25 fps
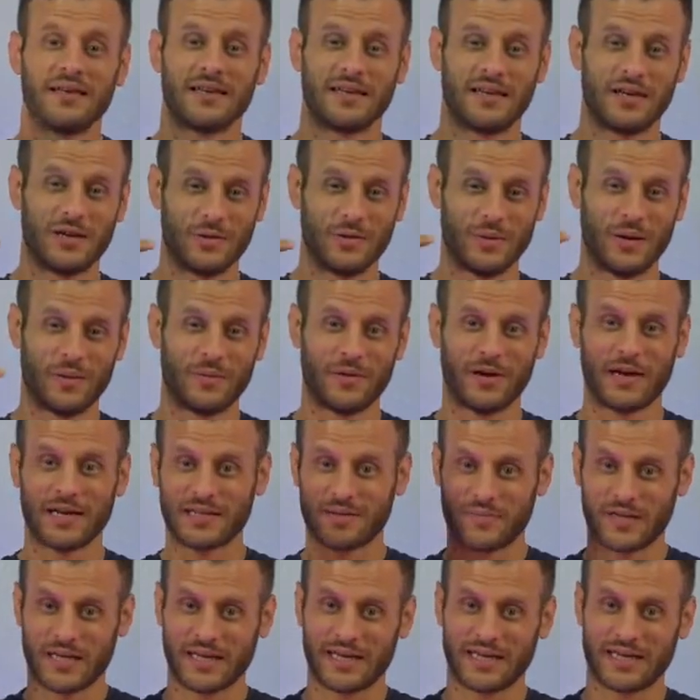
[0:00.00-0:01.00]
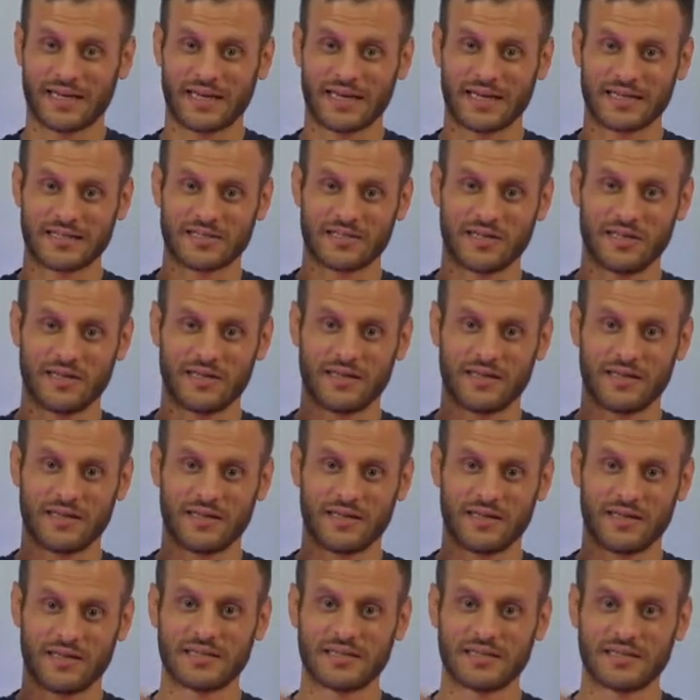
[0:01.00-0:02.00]
Now remember at the beginning, actually, these
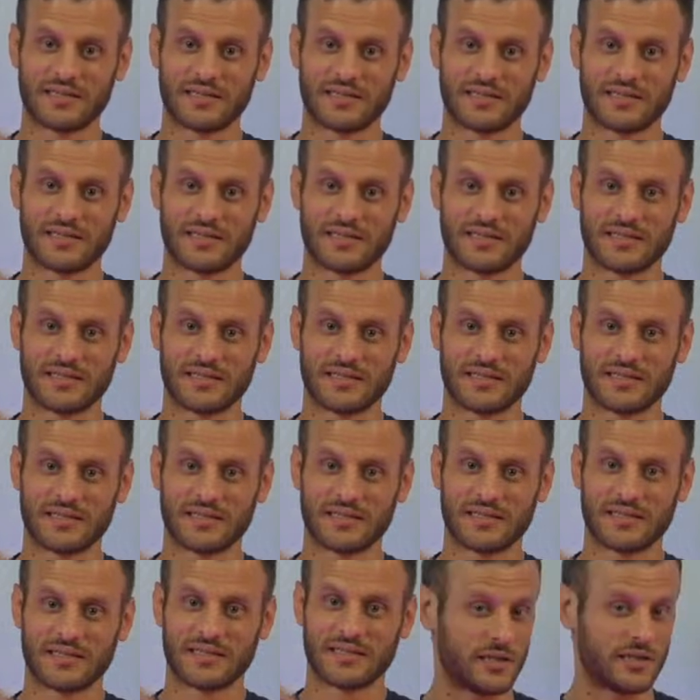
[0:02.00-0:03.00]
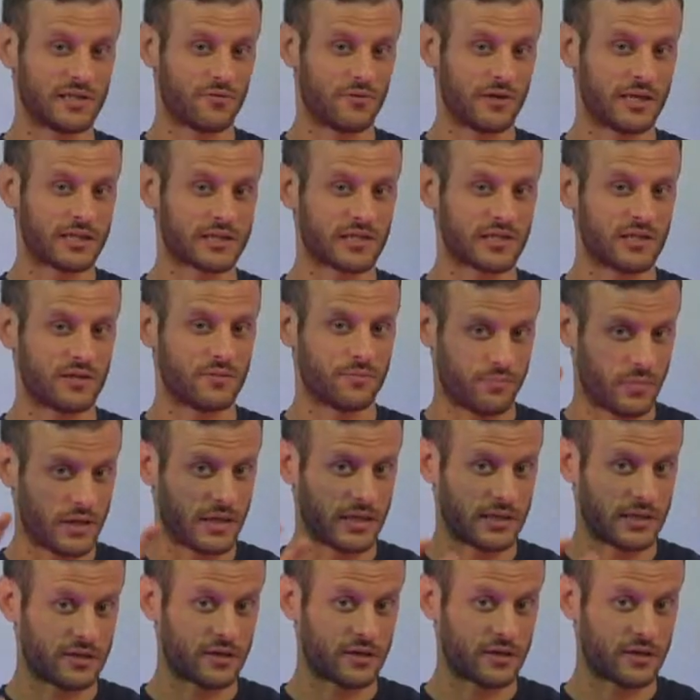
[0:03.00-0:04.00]
guys don't even believe in the resurrection,
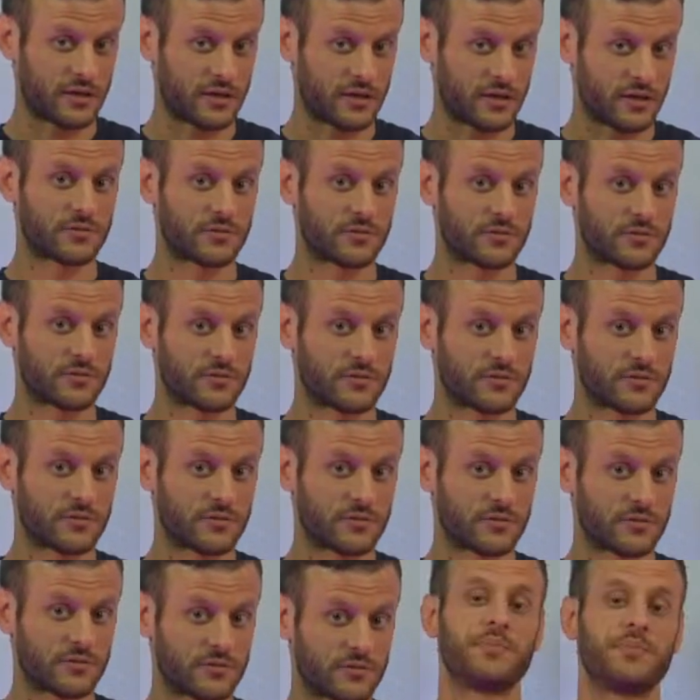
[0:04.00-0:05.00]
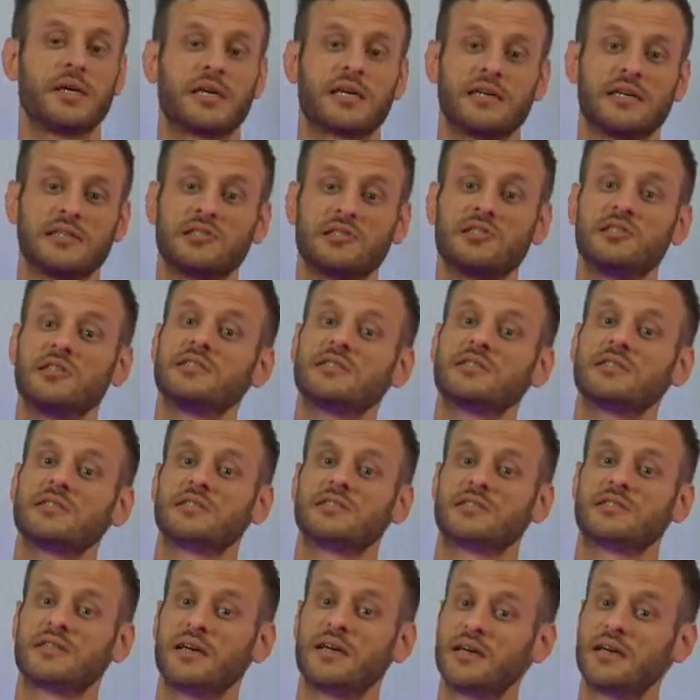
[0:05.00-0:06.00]
but they're speaking to Jesus because
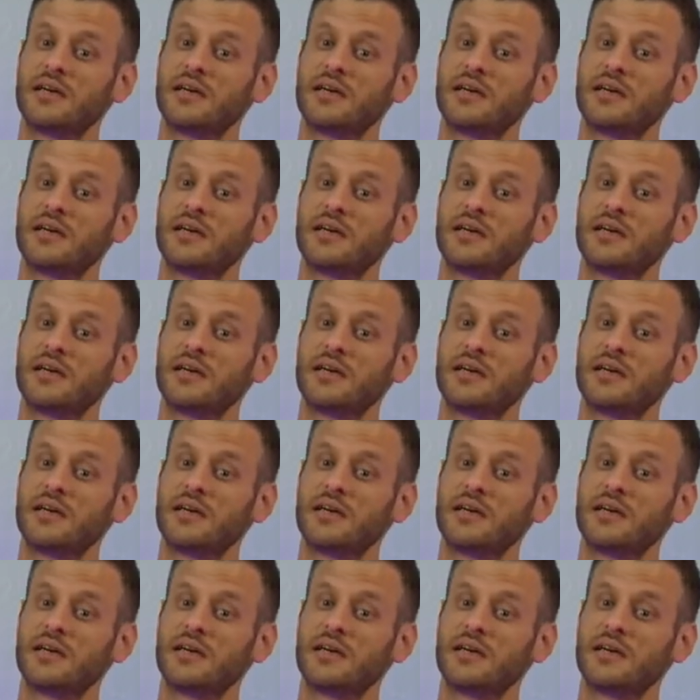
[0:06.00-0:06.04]
Jesus